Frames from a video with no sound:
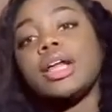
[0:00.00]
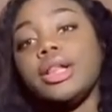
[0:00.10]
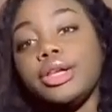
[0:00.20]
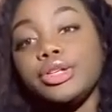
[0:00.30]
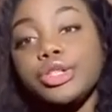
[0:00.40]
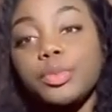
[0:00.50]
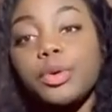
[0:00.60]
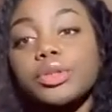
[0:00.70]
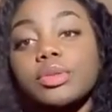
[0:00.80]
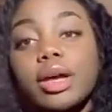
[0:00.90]
of leadership
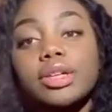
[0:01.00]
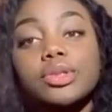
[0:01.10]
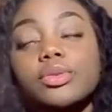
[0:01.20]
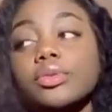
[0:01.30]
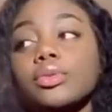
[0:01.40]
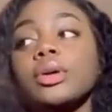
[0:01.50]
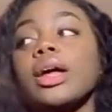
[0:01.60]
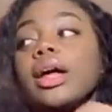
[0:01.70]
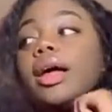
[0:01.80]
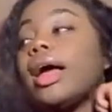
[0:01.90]
roles in my school,
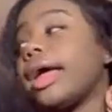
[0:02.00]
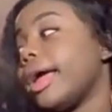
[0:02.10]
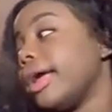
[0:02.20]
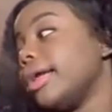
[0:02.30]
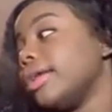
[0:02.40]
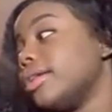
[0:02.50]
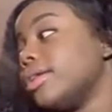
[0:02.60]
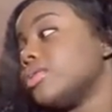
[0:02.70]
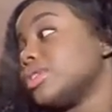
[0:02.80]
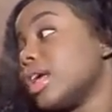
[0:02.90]
and there
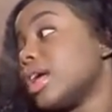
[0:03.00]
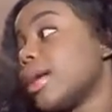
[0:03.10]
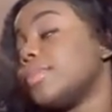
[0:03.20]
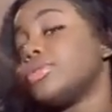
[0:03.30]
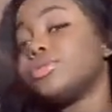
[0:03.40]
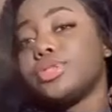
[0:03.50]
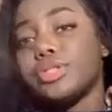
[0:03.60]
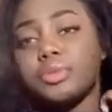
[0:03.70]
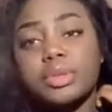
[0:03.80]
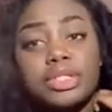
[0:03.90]
was a lot of opportunities
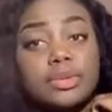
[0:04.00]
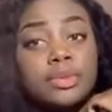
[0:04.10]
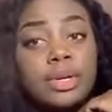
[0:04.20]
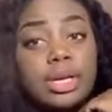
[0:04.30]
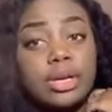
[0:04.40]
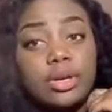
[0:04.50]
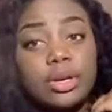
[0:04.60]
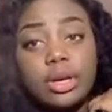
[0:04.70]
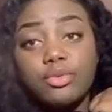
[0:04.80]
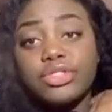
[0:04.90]
for me to
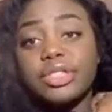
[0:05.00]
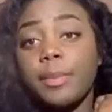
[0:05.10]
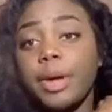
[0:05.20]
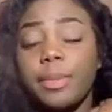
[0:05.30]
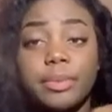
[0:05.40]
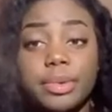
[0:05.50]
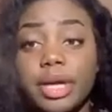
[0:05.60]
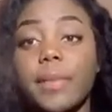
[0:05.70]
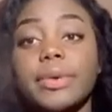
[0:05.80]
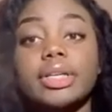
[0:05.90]
step up and
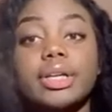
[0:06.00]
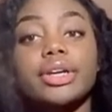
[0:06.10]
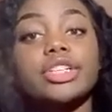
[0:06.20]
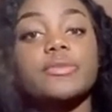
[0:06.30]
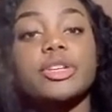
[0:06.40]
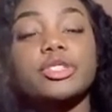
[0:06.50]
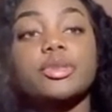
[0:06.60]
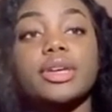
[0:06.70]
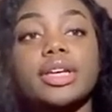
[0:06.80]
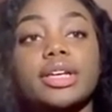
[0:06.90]
become a leader, especially
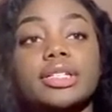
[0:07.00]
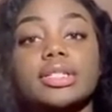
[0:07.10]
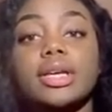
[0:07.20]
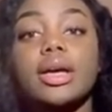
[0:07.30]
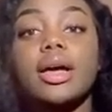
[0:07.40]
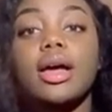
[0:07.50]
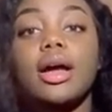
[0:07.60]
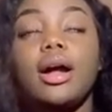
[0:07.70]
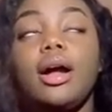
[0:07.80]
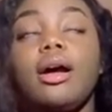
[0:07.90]
because
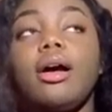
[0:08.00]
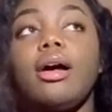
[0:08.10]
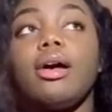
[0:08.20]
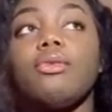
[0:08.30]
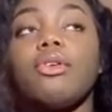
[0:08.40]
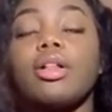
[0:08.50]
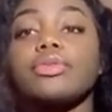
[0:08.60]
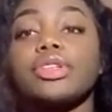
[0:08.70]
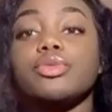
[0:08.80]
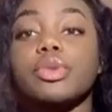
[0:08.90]
of all of
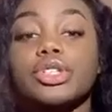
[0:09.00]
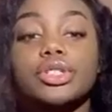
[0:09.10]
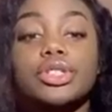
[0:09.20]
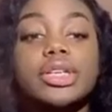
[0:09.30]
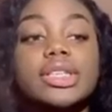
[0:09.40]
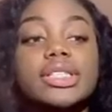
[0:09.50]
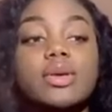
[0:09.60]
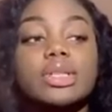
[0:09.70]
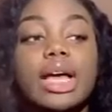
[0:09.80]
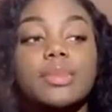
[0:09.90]
this racial injustice that
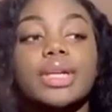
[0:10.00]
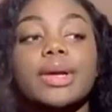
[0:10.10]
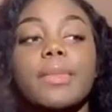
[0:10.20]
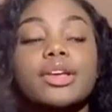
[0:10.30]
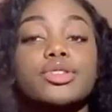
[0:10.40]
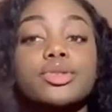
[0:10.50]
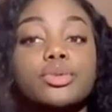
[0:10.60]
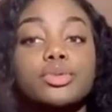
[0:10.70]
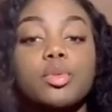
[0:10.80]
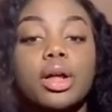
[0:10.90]
was happening. My
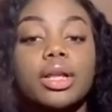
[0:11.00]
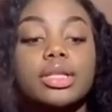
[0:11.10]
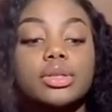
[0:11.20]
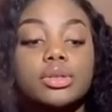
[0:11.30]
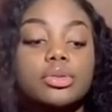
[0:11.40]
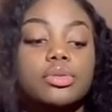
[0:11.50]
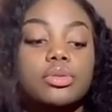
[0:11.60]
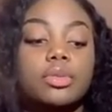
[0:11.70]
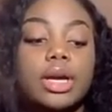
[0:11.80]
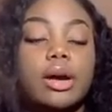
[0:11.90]
school wanted to
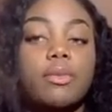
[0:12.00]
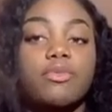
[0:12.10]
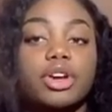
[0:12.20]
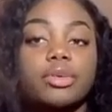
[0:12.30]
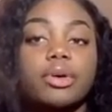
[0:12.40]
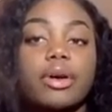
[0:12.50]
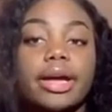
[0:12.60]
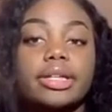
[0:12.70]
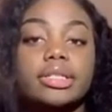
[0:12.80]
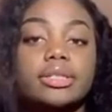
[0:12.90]
become very
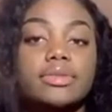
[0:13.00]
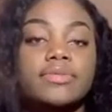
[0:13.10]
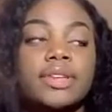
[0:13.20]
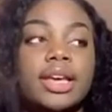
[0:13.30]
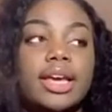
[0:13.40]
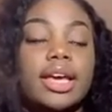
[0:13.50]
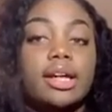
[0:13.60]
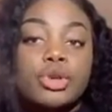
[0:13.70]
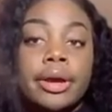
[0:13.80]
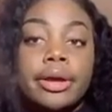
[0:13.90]
proactive and
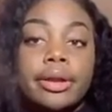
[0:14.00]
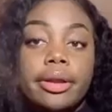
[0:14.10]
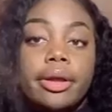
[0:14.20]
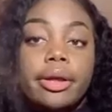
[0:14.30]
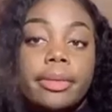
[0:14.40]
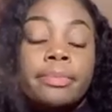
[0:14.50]
trying to